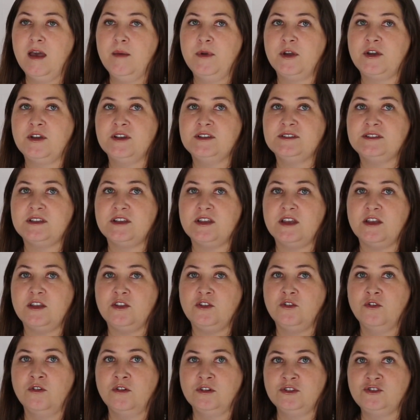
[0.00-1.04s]
Because
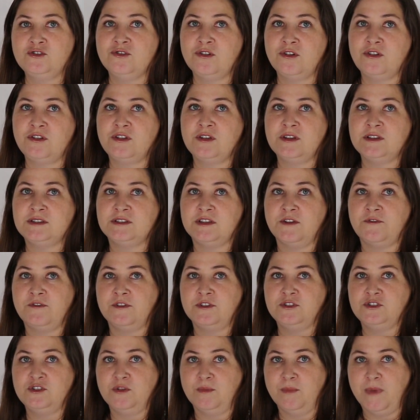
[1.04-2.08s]
your truth is
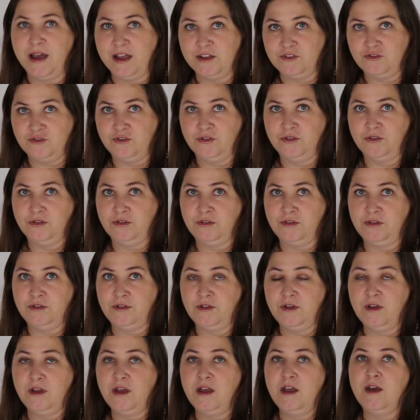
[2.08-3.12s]
different to my truth.
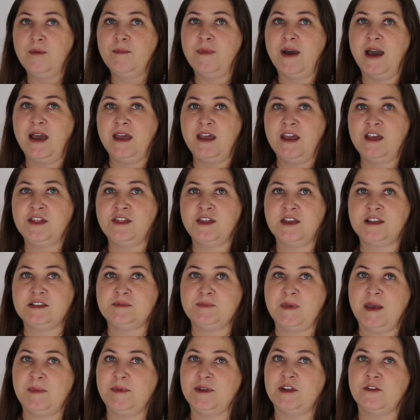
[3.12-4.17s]
My ethics
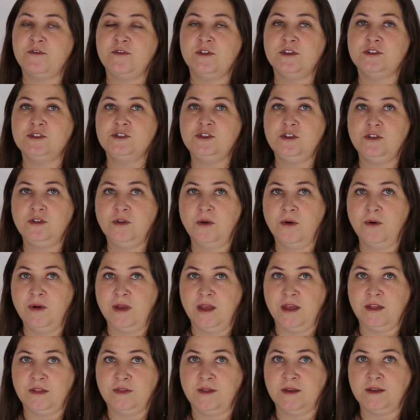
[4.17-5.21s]
may be different to your
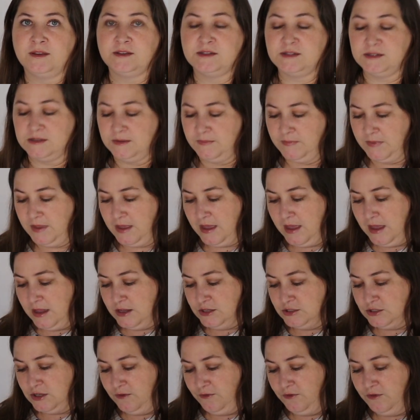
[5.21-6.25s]
ethics.
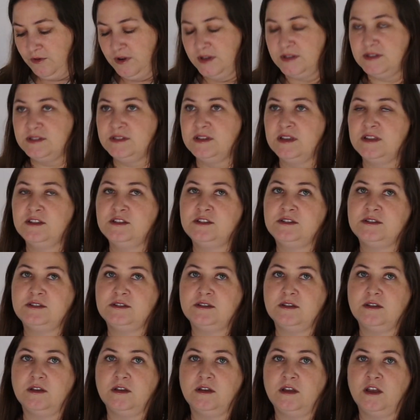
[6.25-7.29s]
So for
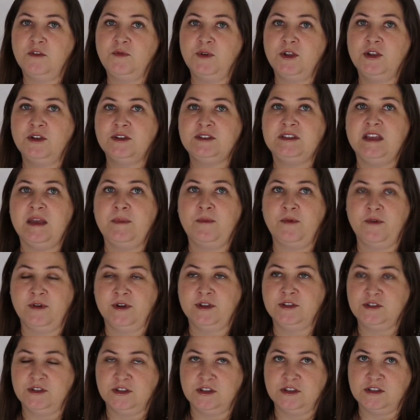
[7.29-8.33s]
instance, if we look deeper
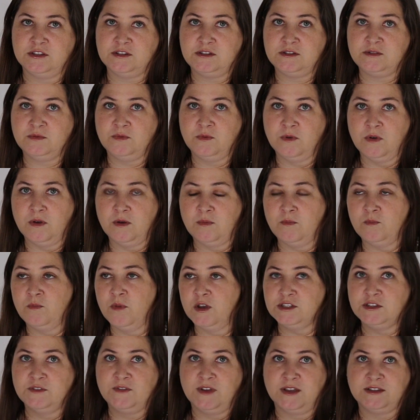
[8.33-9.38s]
into this,
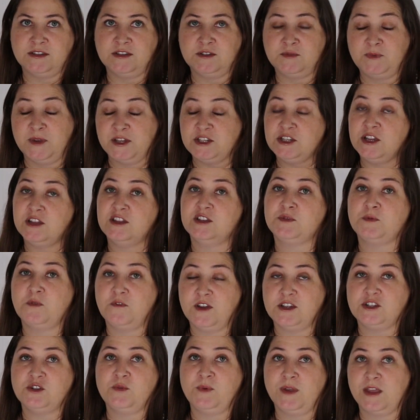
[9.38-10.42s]
most of us, especially in this
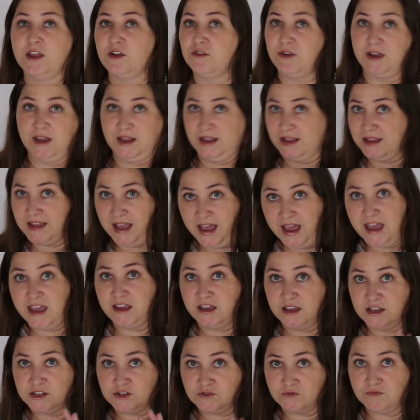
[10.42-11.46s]
profession, we can agree
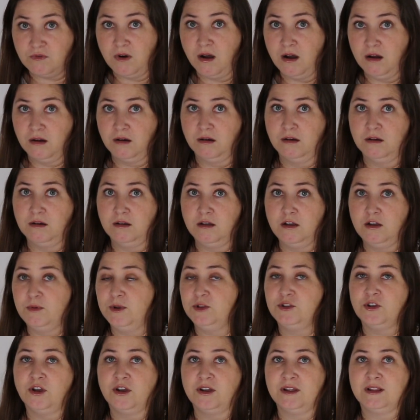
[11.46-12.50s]
lying is wrong.
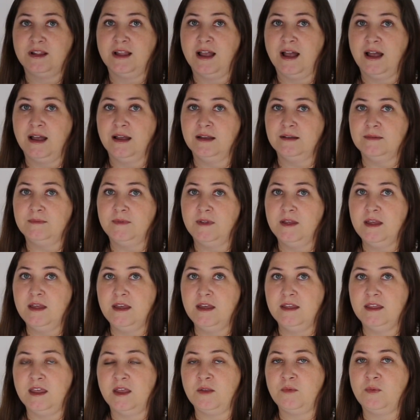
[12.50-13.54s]
We don't lie.
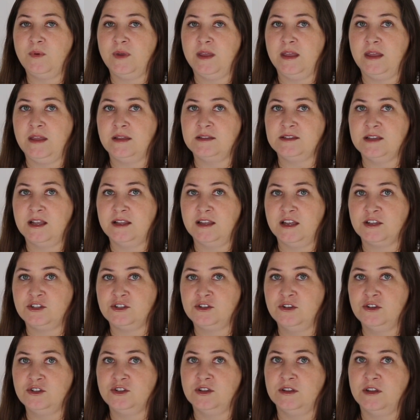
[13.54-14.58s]
Yet we tell our
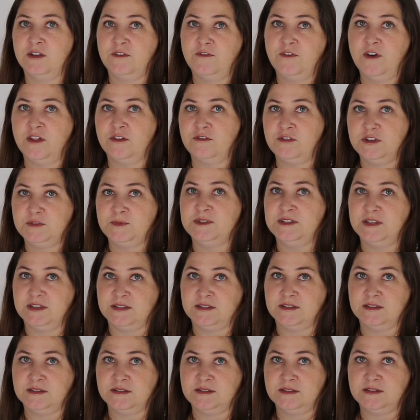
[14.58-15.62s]
children that Father Christmas
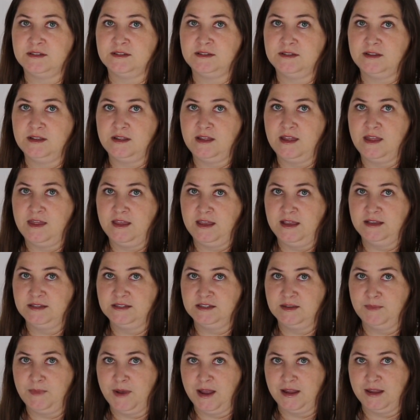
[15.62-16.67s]
exists, and the
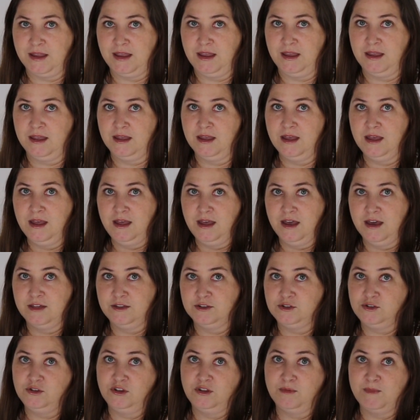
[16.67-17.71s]
Easter Bunny, and
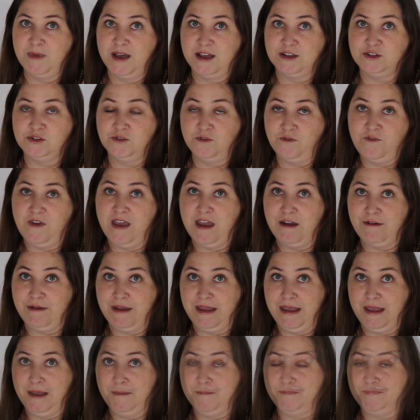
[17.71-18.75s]
the Tooth Mouse or
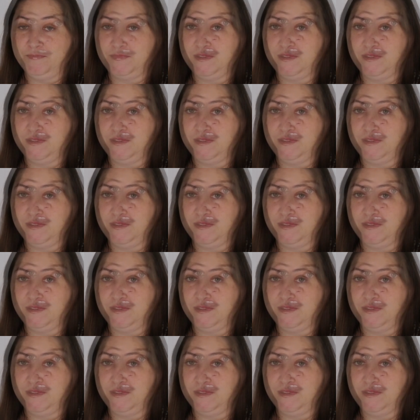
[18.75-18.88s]
Fairy.